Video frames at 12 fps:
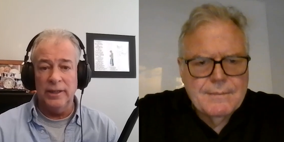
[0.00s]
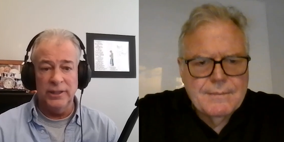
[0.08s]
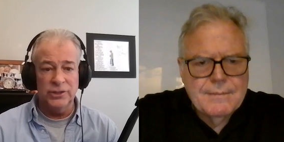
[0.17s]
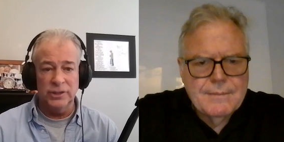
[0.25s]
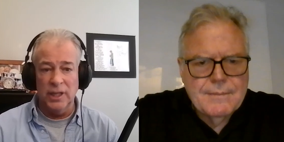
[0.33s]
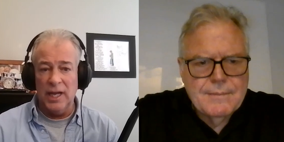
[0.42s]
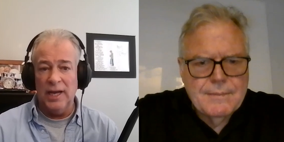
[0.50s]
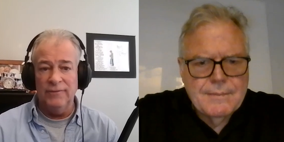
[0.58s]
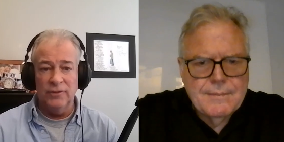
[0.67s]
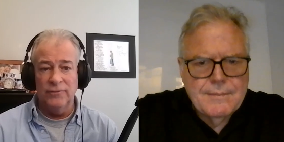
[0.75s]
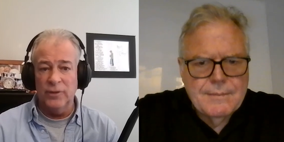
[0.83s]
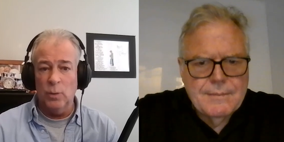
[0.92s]
Speaker 1: It's live
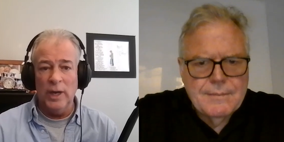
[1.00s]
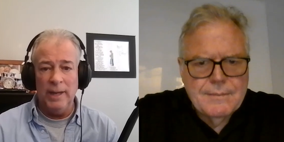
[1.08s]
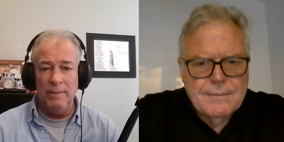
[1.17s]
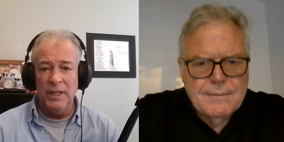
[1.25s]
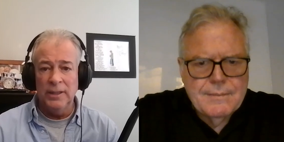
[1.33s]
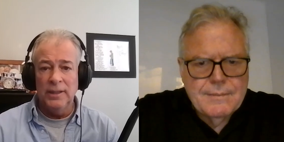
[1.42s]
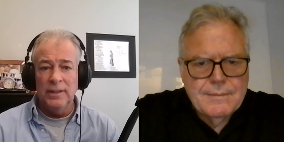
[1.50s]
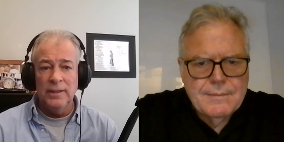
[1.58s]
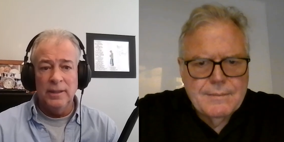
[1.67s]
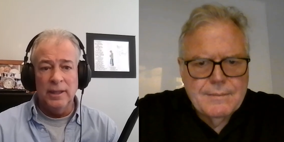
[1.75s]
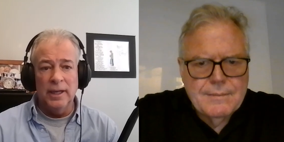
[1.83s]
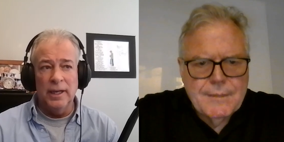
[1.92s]
over the web,
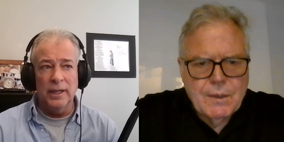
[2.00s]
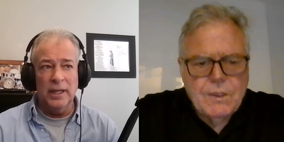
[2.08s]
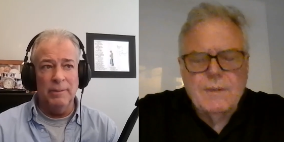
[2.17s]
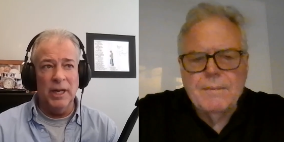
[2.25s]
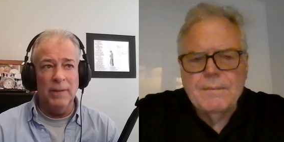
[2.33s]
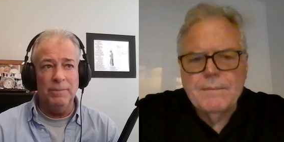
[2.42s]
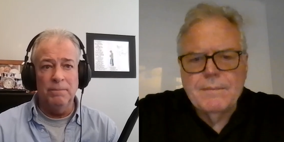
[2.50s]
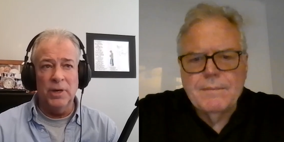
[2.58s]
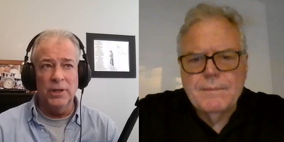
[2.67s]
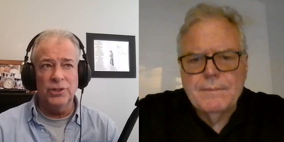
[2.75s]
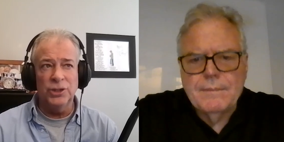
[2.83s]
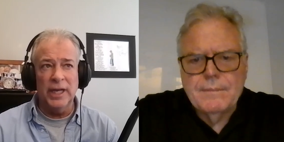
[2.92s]
uh, coming okay. up
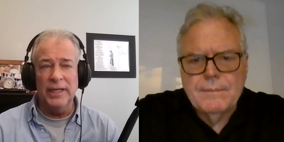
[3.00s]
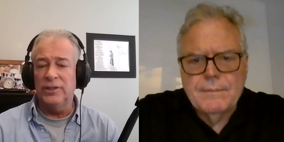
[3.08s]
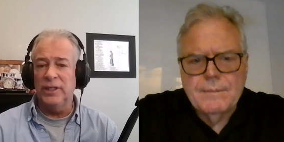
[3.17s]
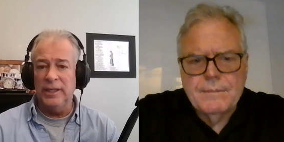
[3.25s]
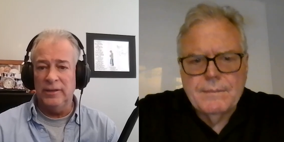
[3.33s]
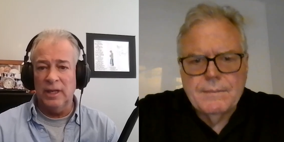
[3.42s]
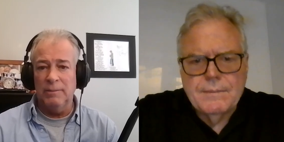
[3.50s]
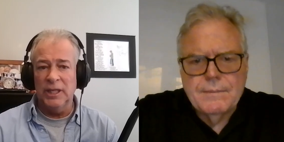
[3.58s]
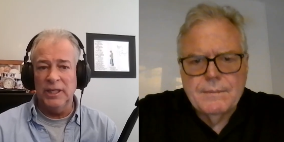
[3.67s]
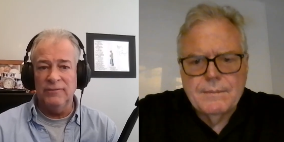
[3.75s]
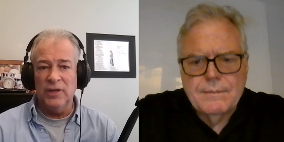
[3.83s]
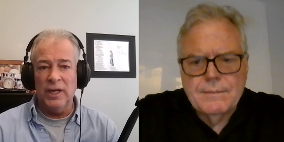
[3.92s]
March nineteenth, I
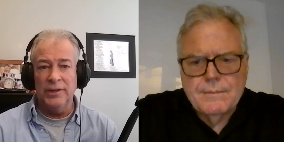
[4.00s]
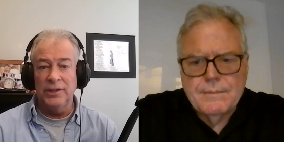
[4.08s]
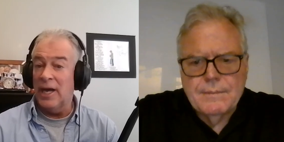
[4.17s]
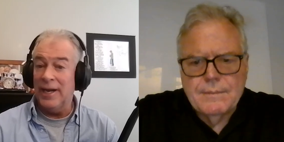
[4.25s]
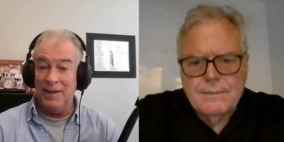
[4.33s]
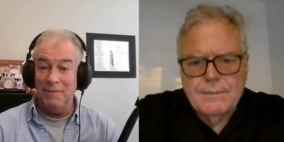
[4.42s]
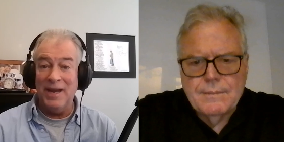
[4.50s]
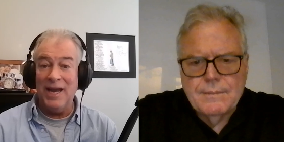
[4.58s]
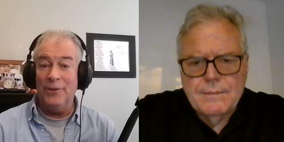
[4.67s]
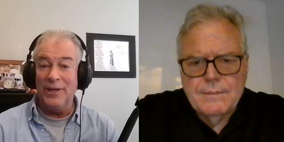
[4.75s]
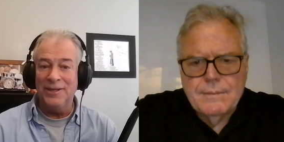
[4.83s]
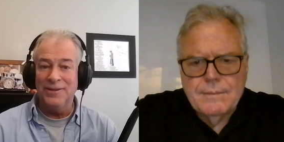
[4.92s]
believe, on .dot net
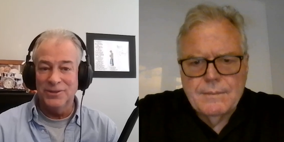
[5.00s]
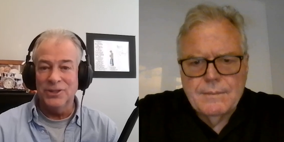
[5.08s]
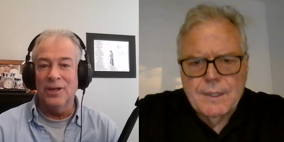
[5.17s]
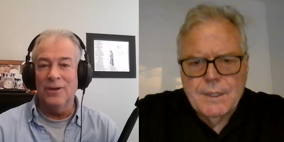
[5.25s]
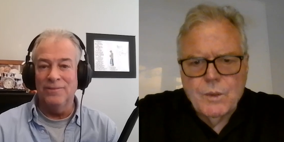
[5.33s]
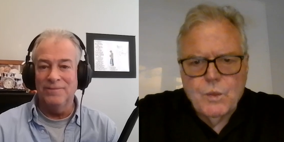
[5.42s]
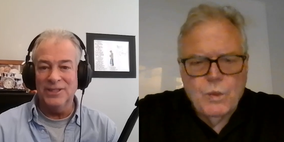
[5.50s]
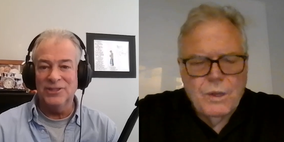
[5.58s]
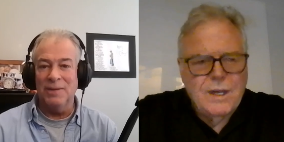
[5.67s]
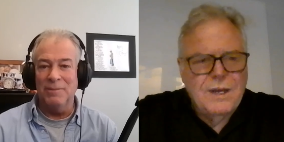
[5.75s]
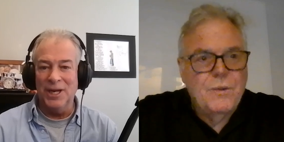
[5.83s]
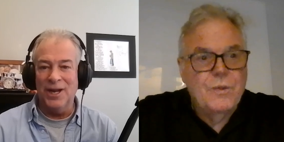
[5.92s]
Maui. So that's
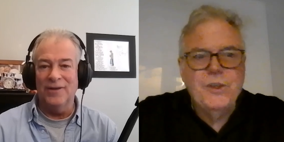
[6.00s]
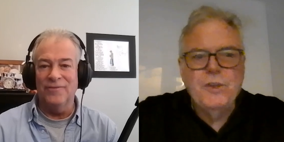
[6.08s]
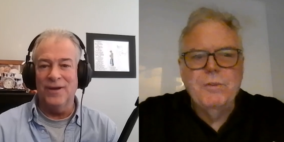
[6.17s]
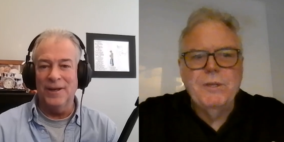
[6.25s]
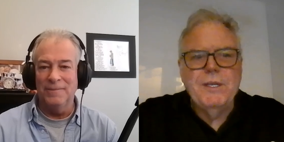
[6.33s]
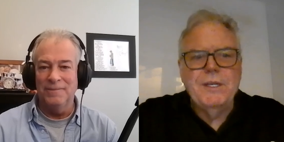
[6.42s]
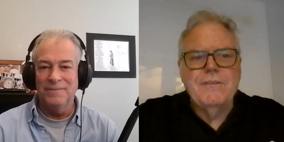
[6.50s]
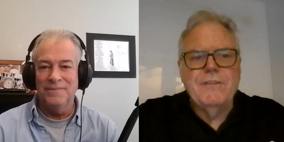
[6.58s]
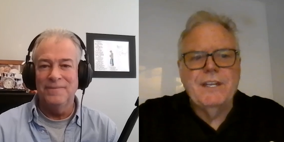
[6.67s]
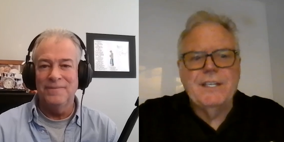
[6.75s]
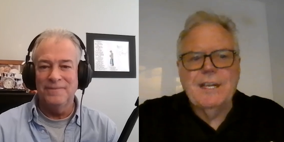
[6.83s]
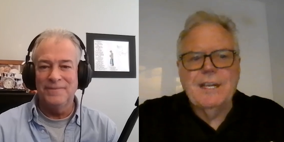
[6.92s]
Speaker 2: going to uh, be a lot of fun. Will you be at
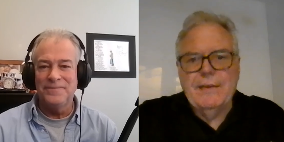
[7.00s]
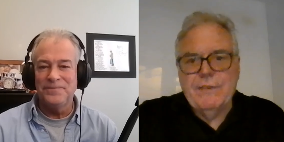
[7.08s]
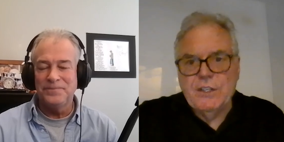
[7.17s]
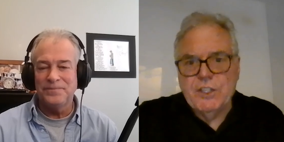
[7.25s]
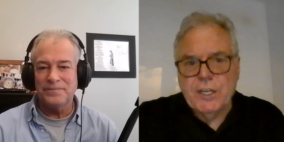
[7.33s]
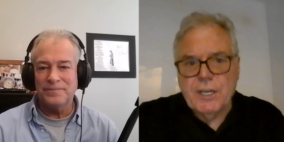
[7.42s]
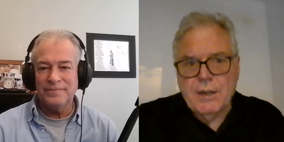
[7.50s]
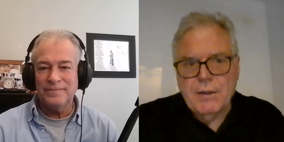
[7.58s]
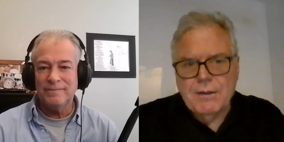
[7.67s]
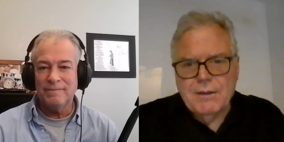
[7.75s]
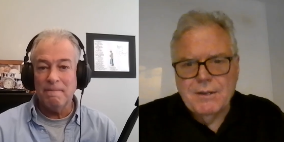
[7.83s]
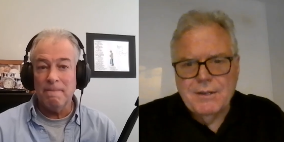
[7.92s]
V S Live in
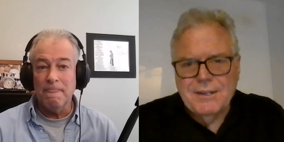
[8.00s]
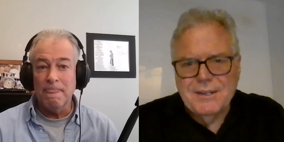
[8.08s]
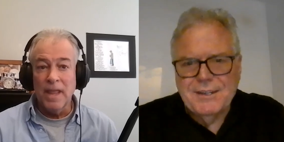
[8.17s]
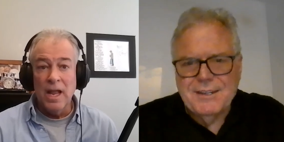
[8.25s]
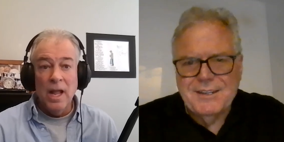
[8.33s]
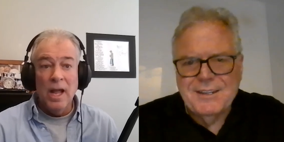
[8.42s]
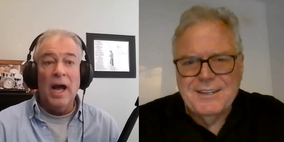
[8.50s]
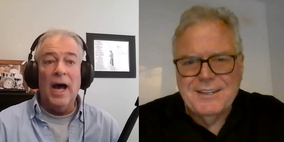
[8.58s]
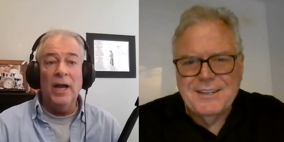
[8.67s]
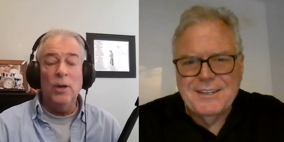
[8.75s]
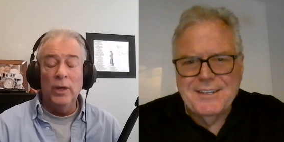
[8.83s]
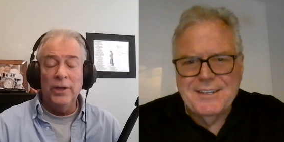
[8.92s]
Chicago?
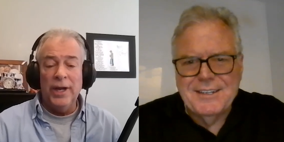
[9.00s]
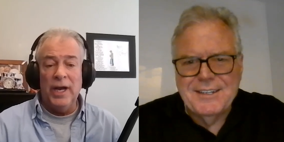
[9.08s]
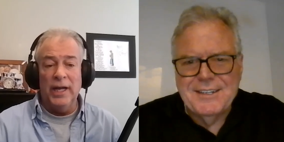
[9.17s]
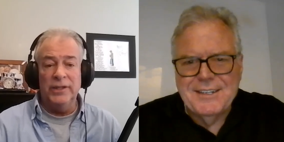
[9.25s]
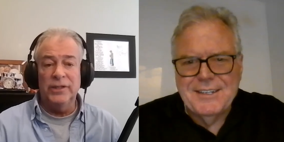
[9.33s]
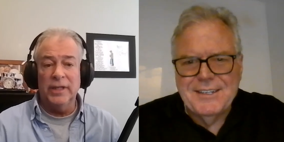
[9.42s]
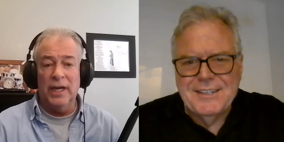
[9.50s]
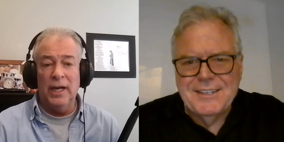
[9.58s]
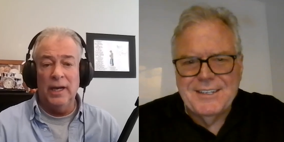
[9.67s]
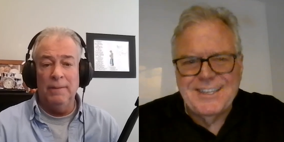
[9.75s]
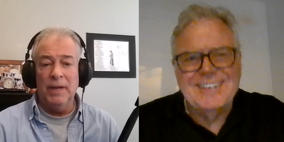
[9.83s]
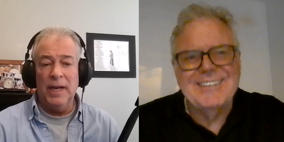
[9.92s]
Speaker 1: I will not.
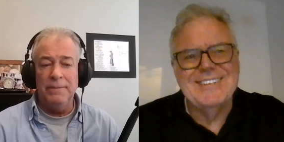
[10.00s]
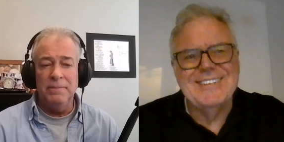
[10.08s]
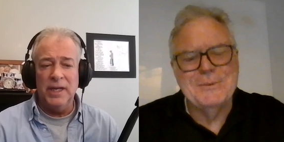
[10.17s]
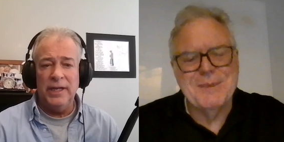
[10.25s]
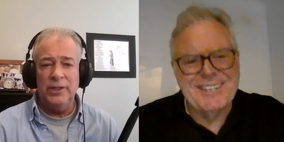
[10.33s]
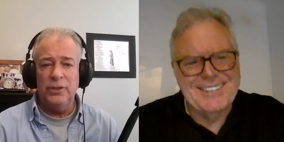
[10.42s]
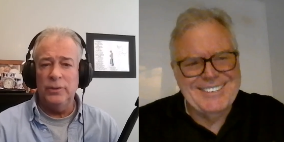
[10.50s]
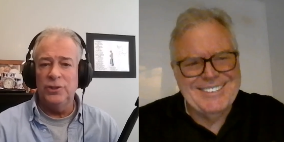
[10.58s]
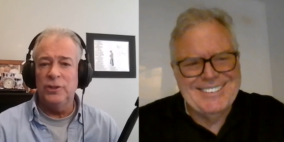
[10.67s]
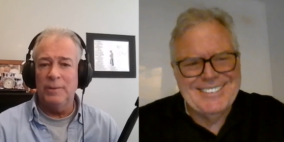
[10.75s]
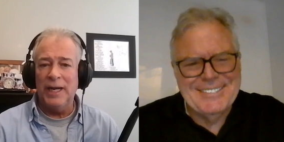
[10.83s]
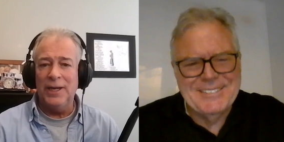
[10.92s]
Um, I'm not doing
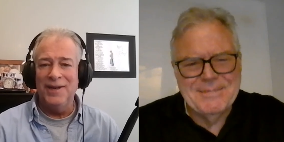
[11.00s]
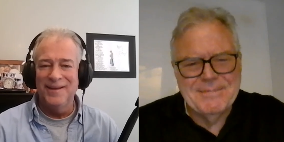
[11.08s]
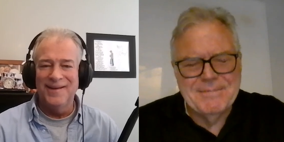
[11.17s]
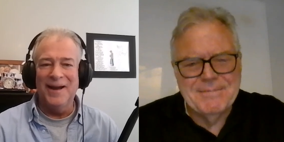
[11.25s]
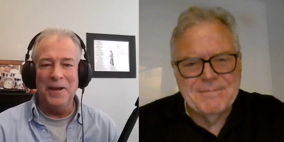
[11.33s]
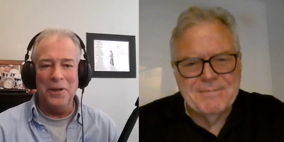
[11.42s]
too many. I